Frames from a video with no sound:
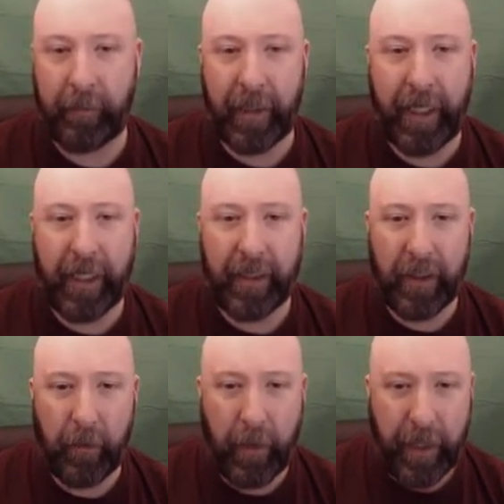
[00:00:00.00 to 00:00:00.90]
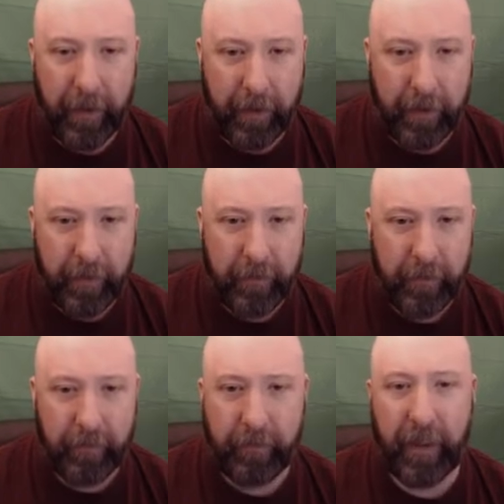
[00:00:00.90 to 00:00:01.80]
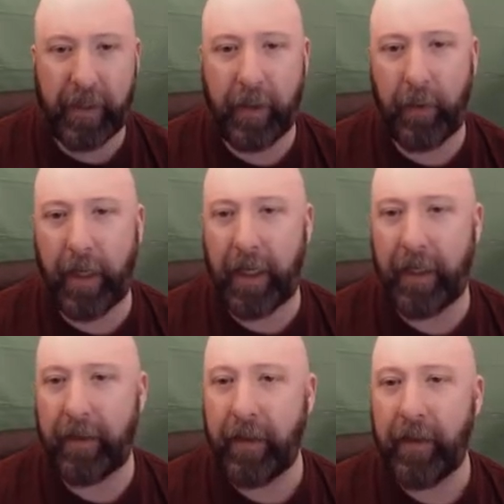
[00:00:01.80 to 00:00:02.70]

play a little wider, fairly wide,